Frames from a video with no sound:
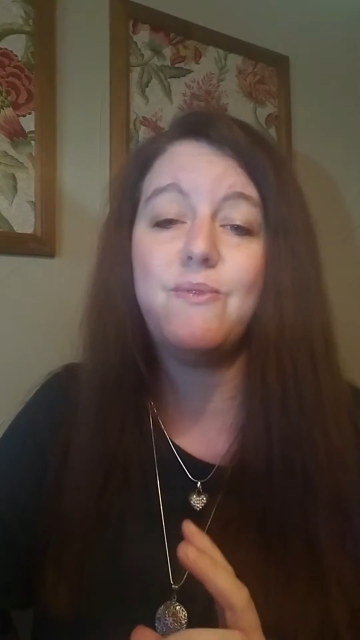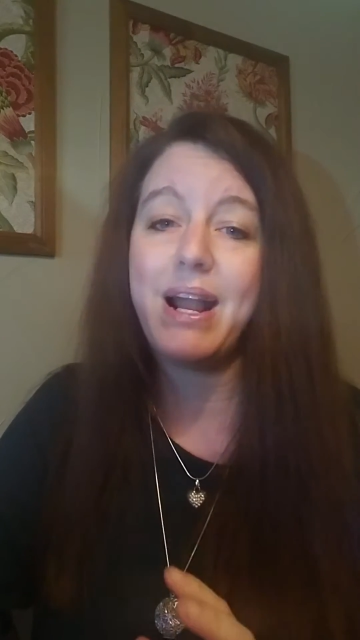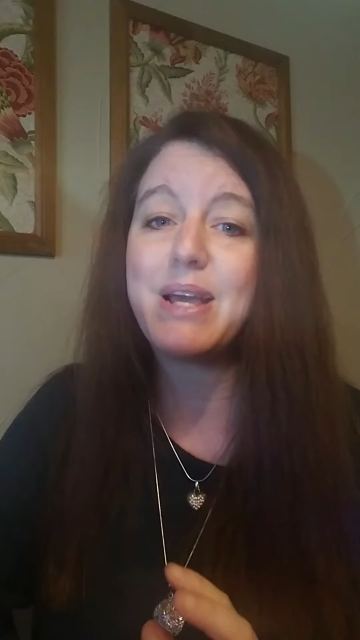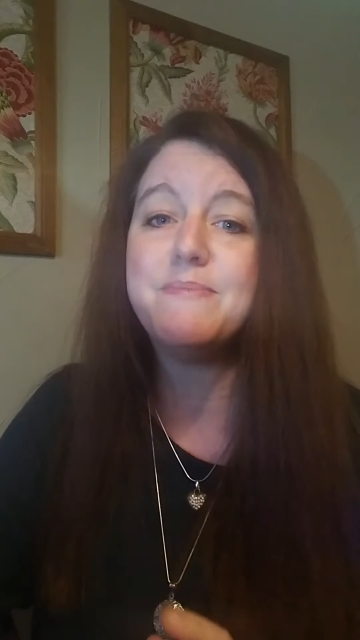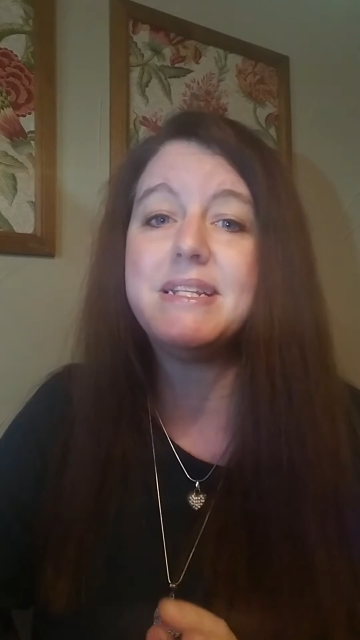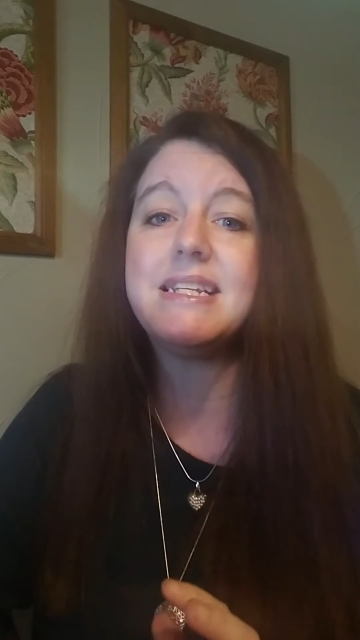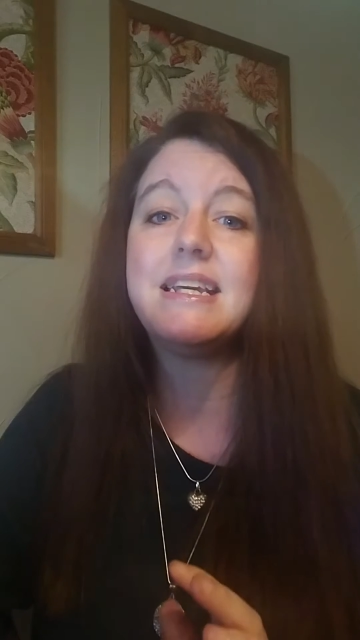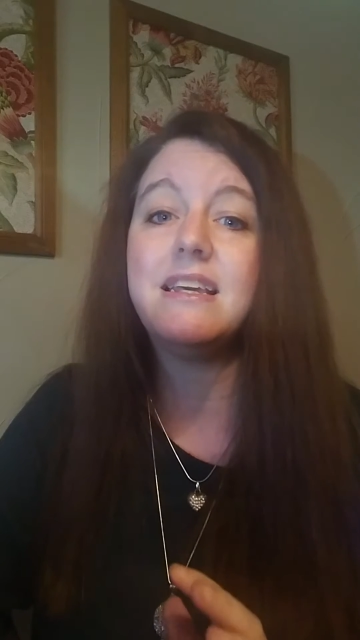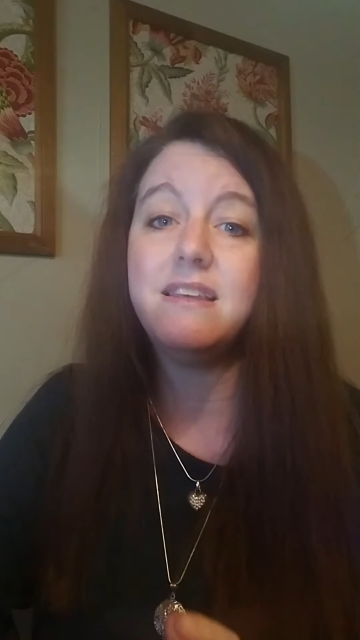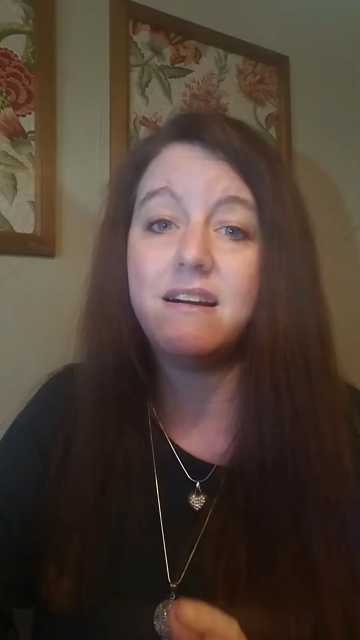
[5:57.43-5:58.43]

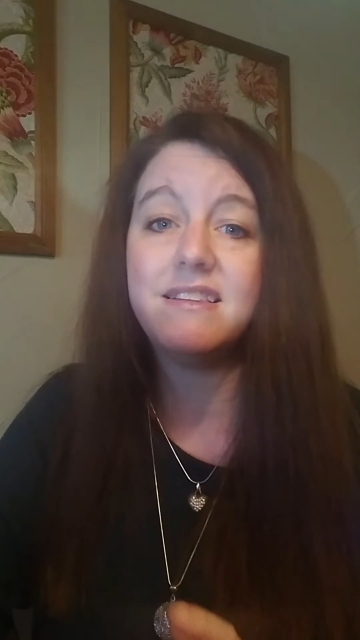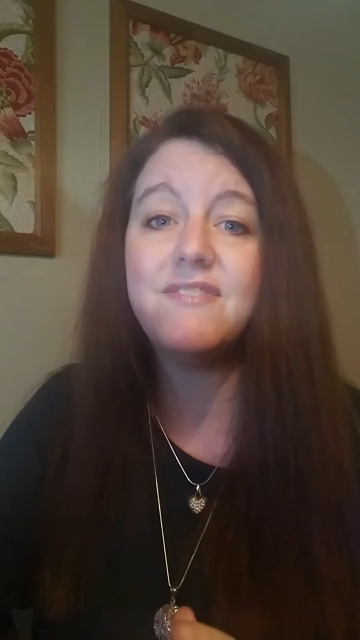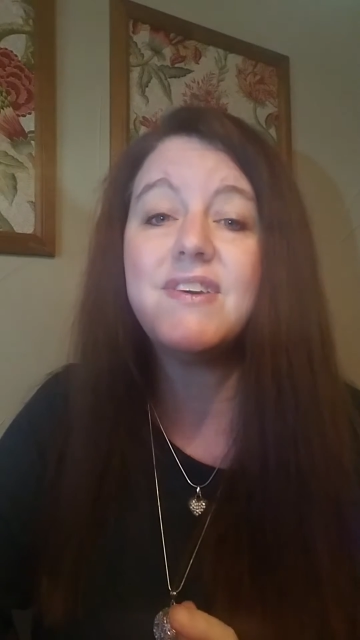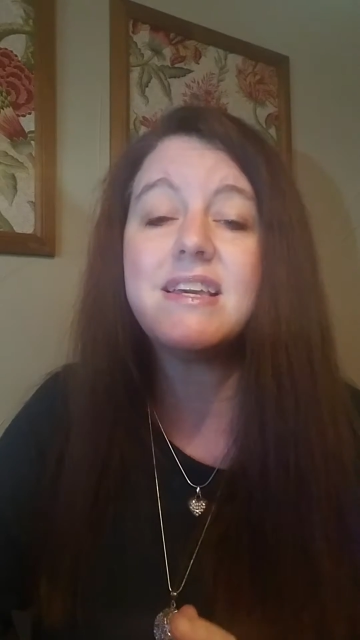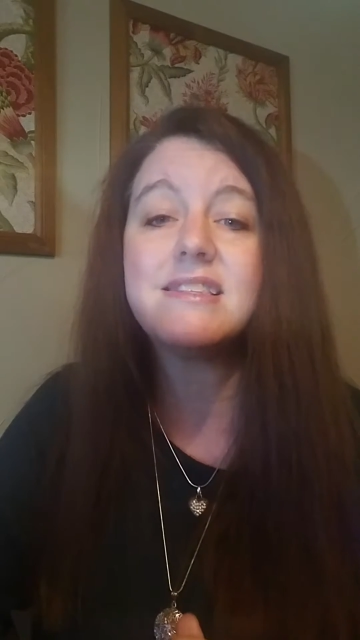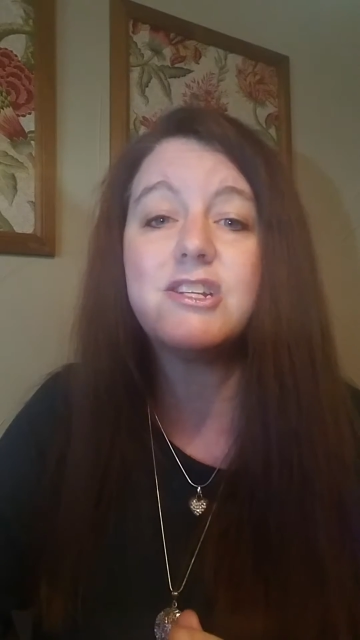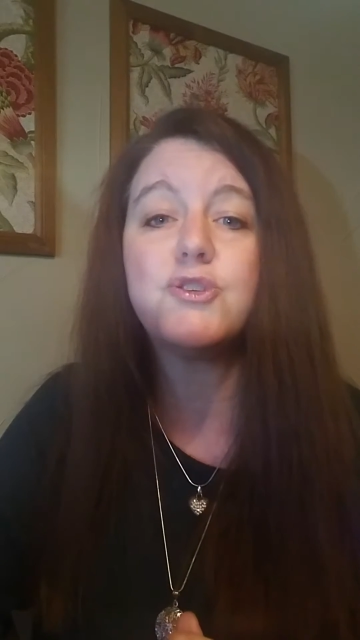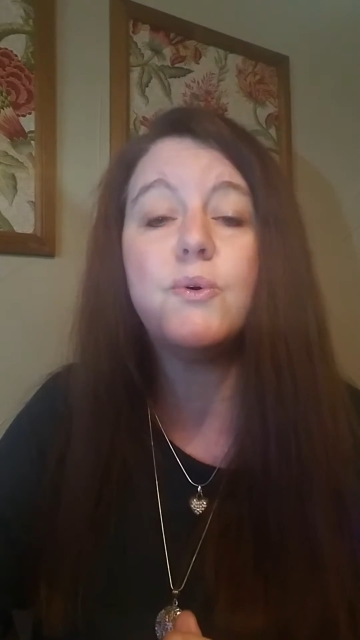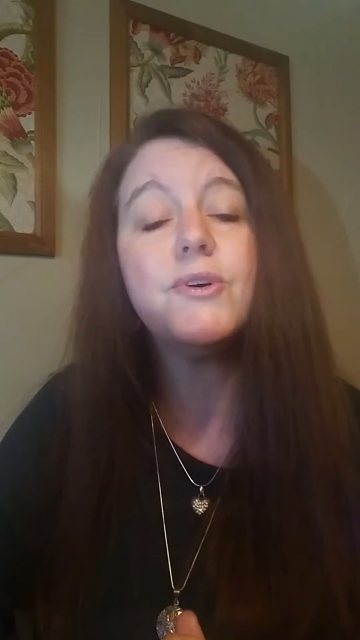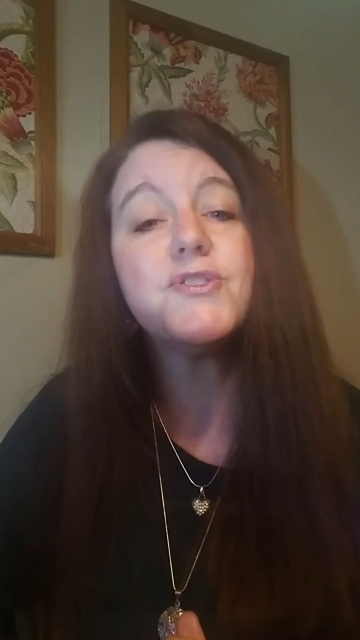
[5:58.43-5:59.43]
recommending Young Living
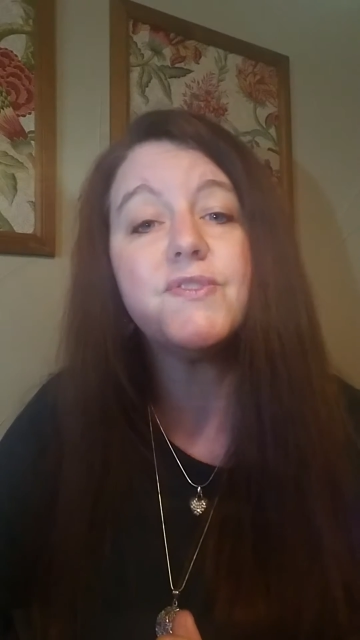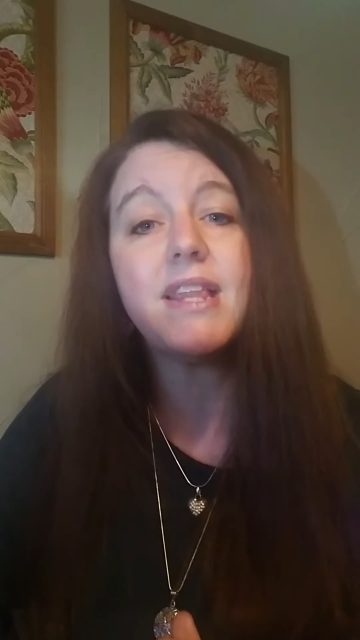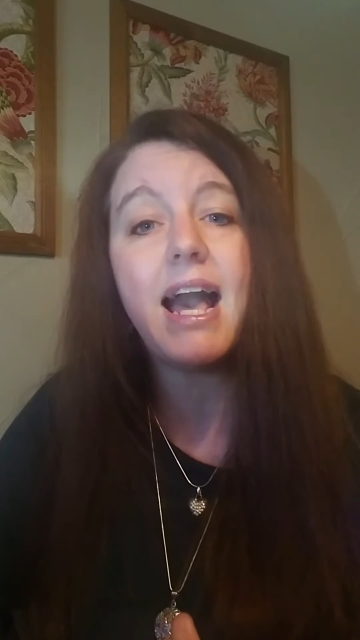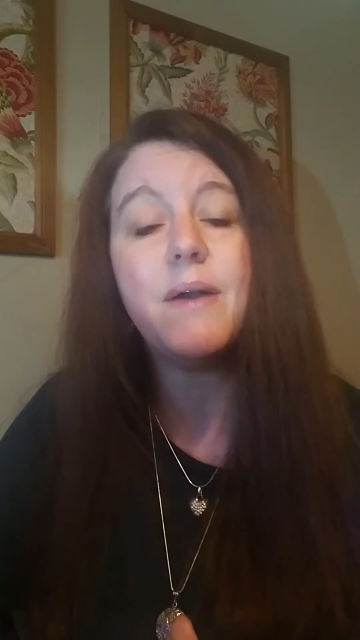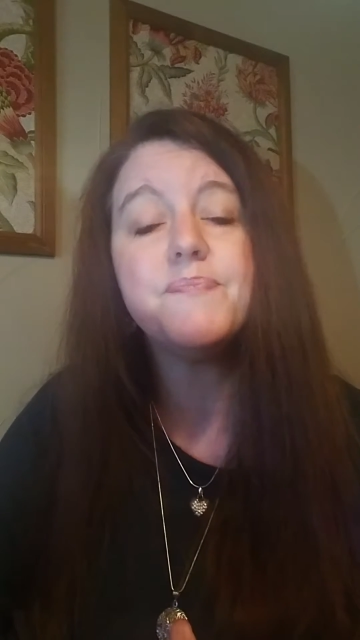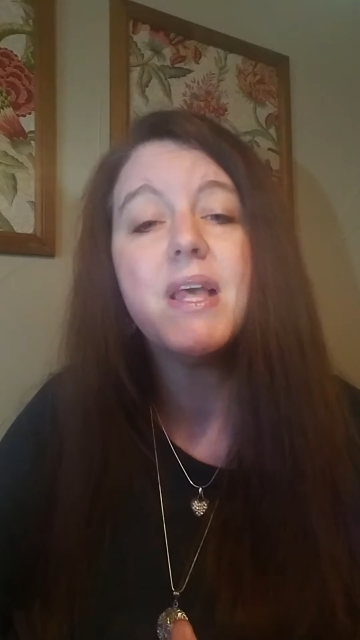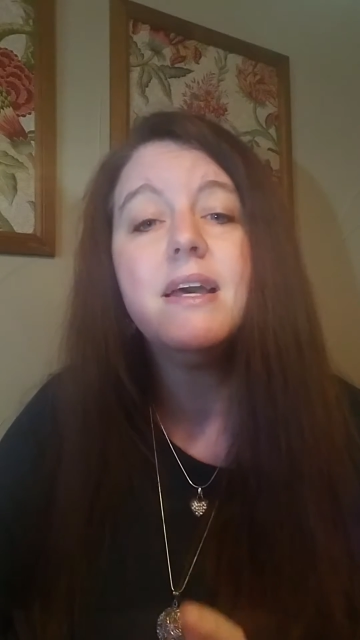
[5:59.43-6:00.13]
essential oils for that.